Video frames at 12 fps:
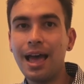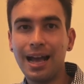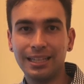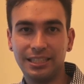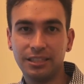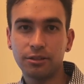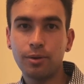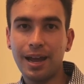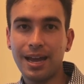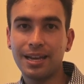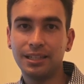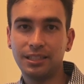at
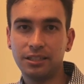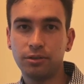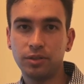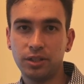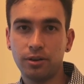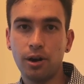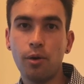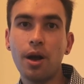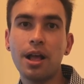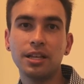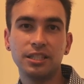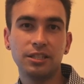0800
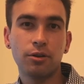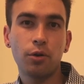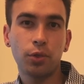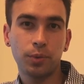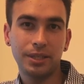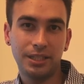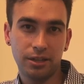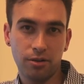030